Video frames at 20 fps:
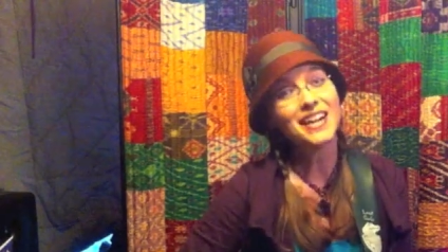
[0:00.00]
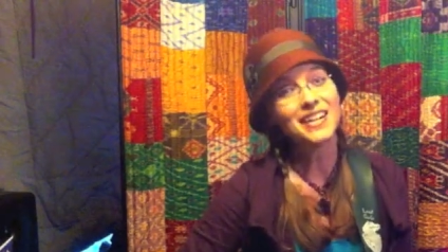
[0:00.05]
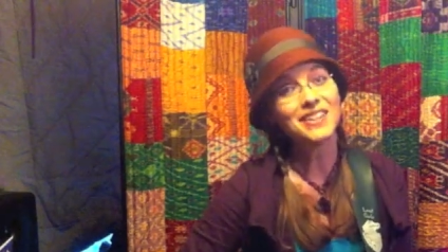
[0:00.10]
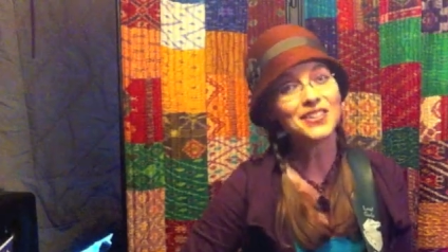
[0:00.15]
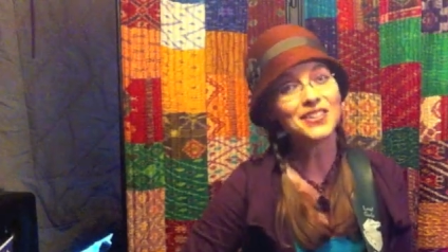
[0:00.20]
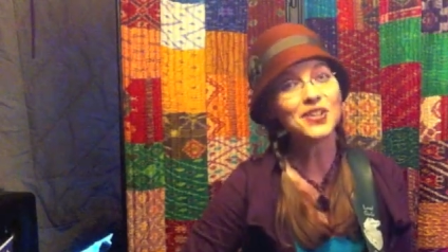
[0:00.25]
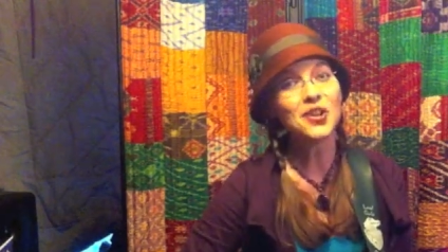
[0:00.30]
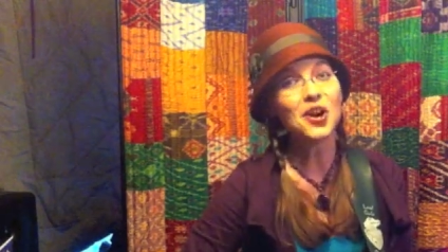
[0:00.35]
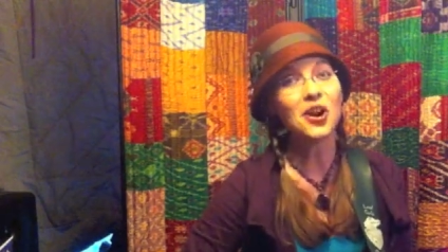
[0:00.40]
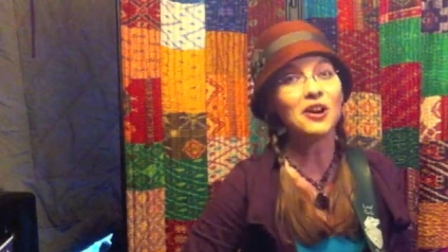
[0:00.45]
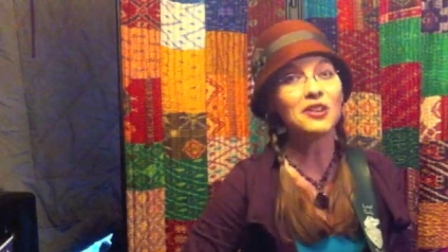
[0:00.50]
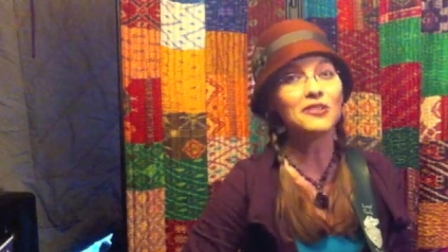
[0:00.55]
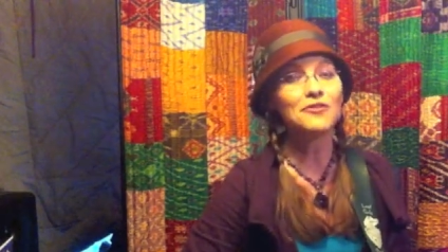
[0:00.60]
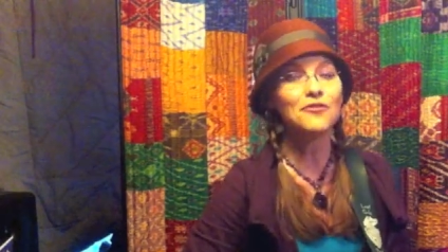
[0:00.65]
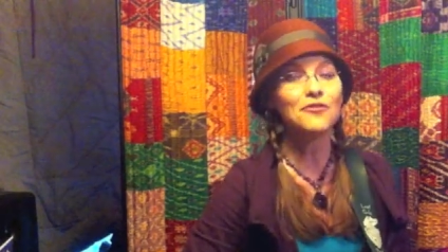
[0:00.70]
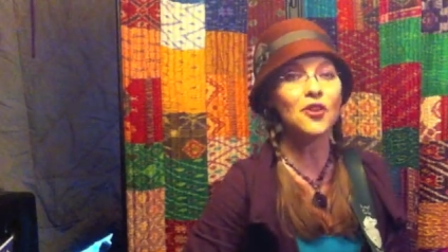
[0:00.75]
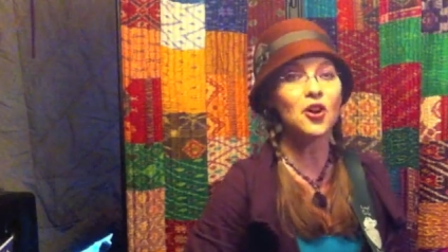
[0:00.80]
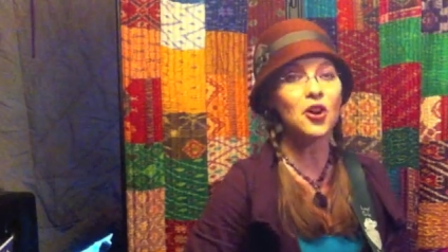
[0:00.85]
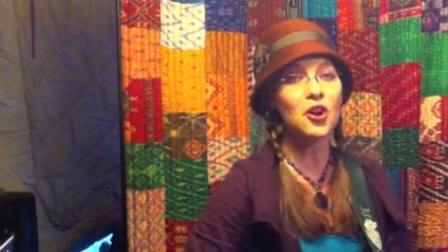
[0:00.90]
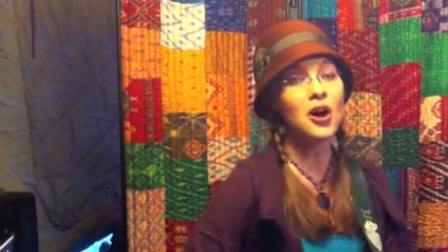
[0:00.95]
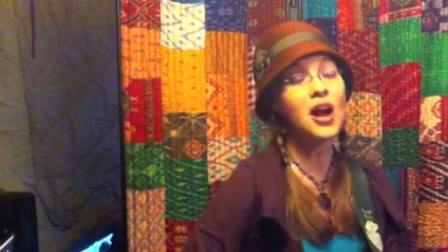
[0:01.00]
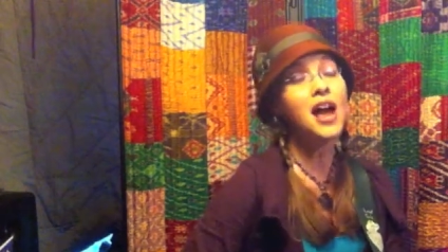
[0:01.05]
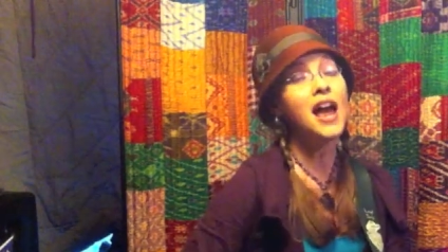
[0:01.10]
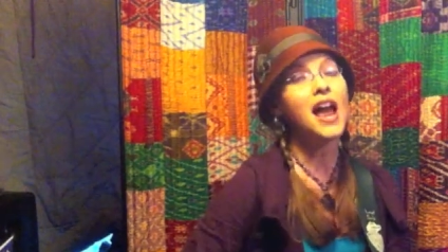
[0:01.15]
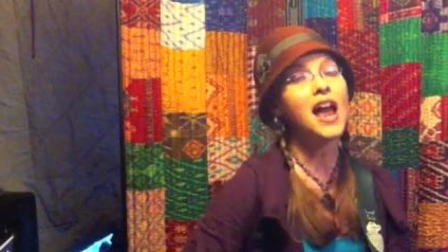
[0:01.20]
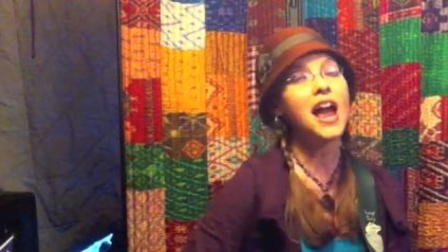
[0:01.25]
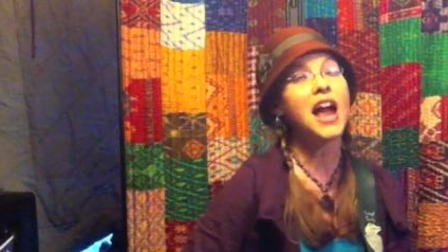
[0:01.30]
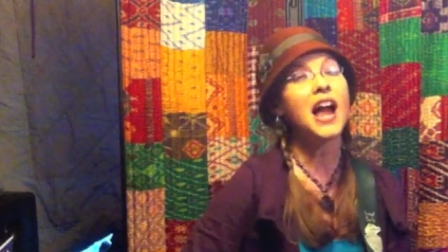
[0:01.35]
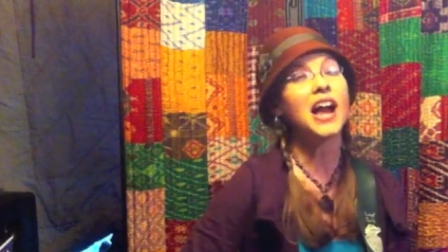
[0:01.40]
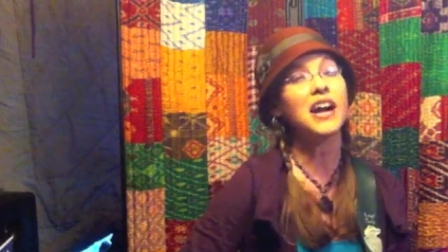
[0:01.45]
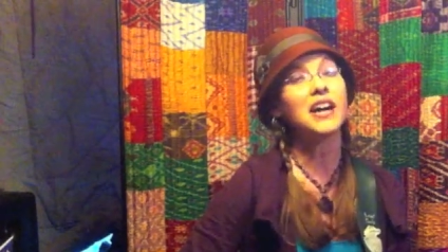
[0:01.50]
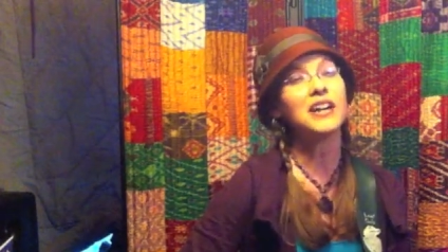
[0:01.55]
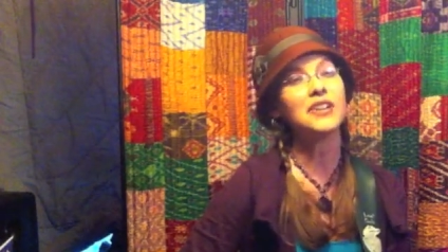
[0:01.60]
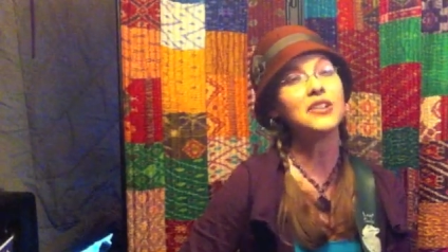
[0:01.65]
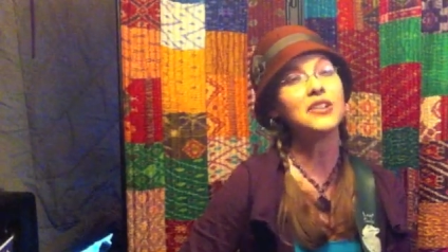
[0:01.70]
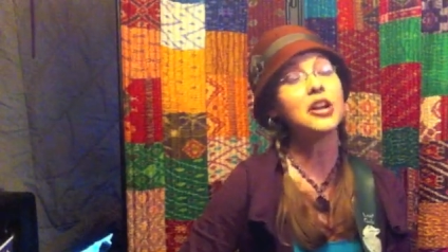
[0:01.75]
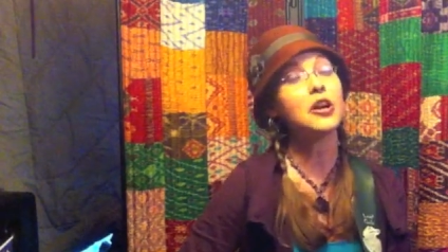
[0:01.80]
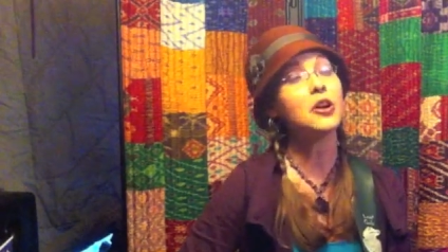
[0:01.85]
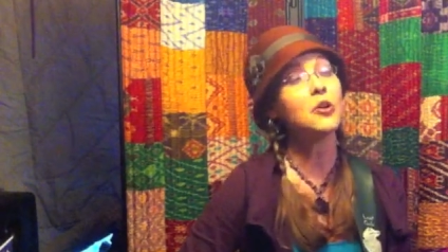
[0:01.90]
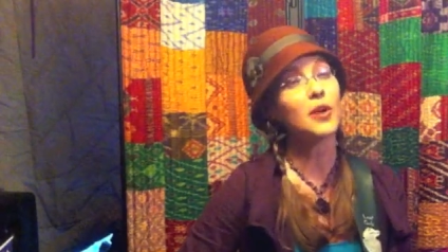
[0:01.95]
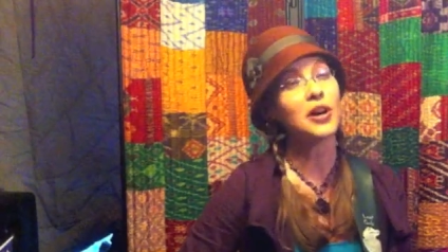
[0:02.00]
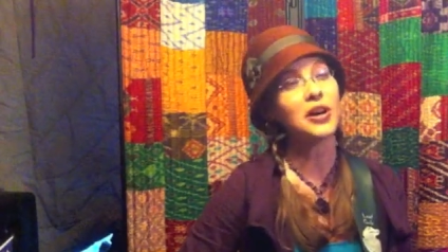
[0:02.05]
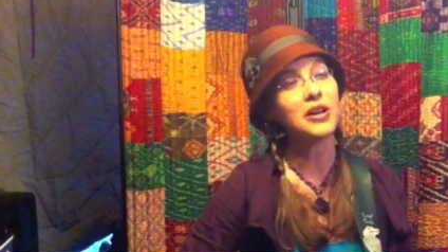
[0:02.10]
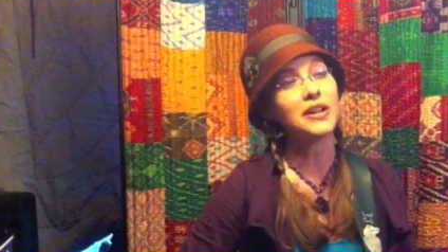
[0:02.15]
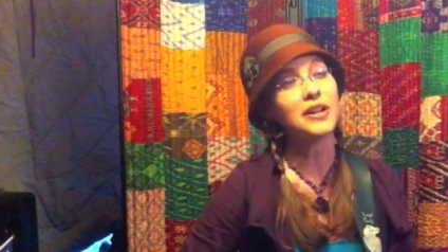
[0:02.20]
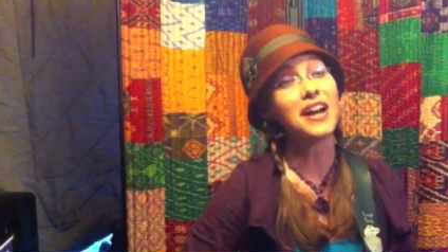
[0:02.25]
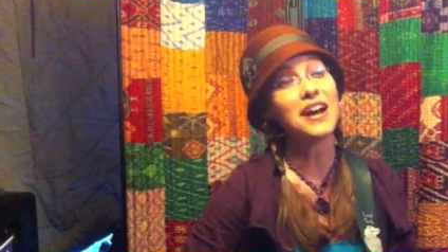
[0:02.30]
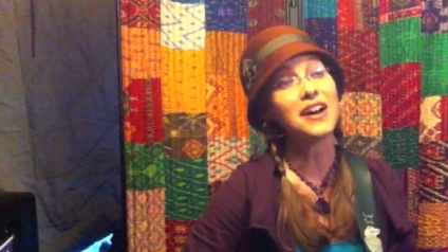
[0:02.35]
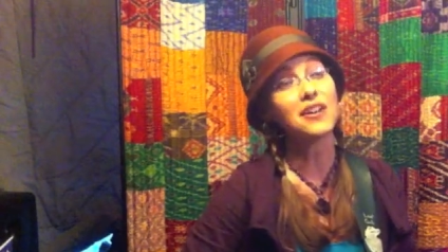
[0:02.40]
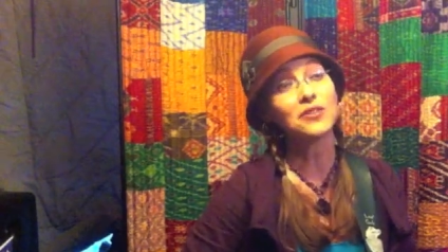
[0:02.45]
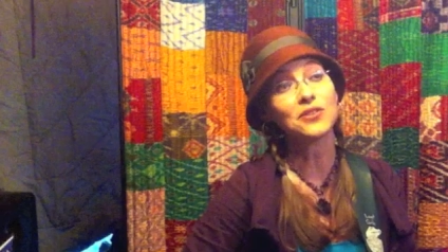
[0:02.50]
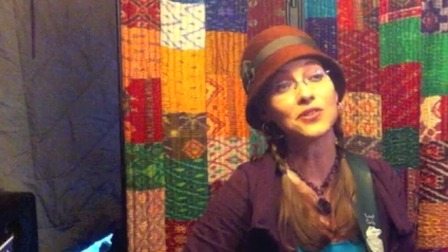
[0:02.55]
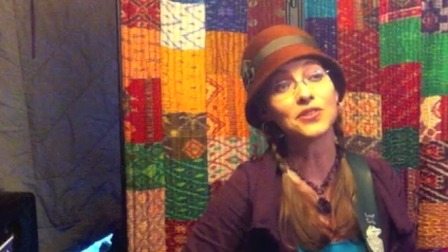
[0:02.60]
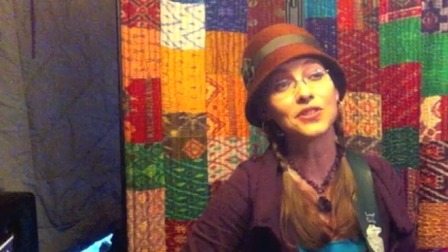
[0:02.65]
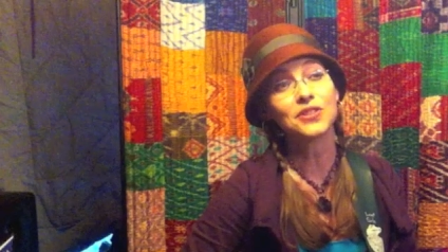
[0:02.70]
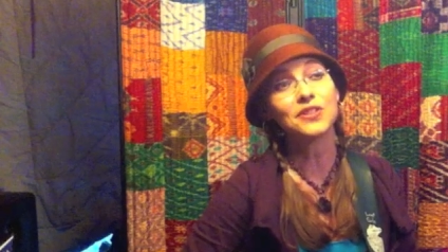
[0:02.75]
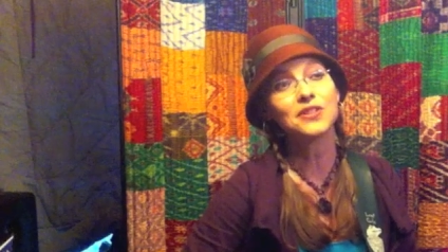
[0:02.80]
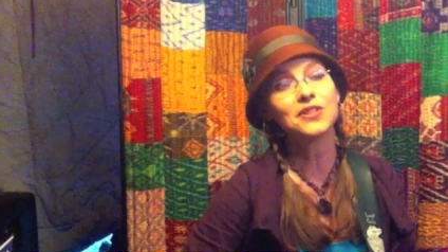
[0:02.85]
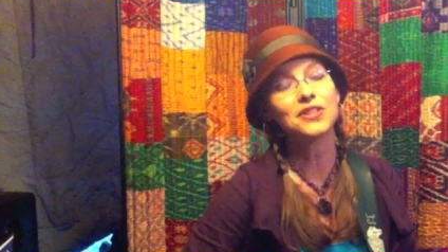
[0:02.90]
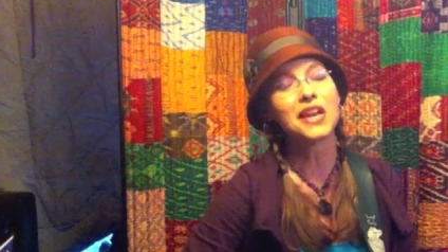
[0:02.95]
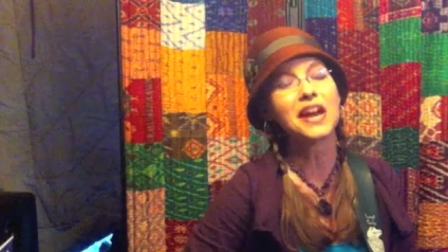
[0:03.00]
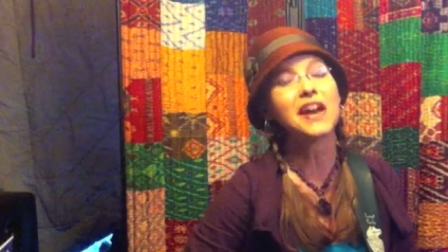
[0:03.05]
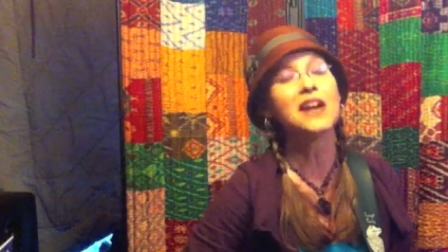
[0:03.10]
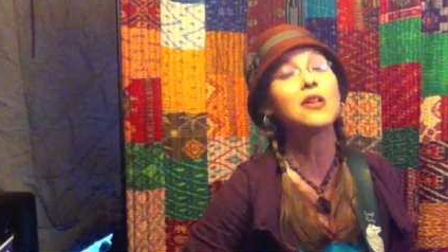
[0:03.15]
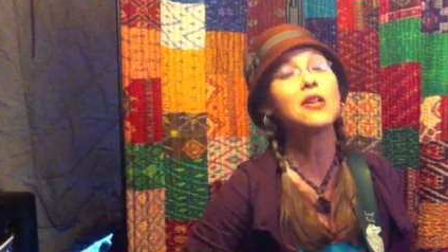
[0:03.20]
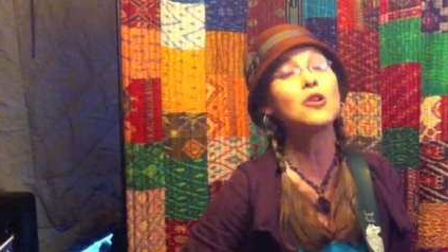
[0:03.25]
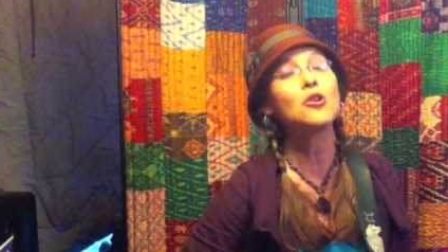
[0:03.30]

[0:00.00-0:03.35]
is not for anyone else to tell.